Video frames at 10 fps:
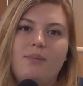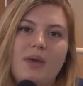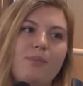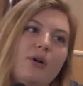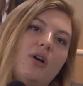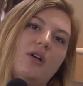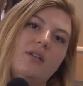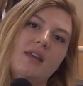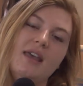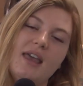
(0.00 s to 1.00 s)

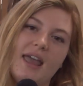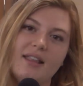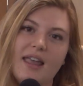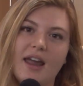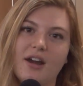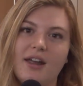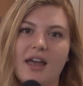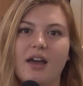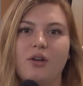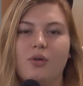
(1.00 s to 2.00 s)
people in the
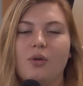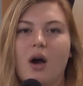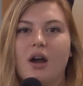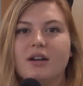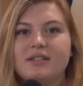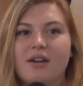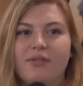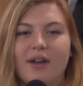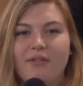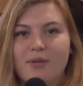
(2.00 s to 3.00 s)
area who are
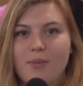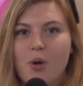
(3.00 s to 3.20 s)
suffering from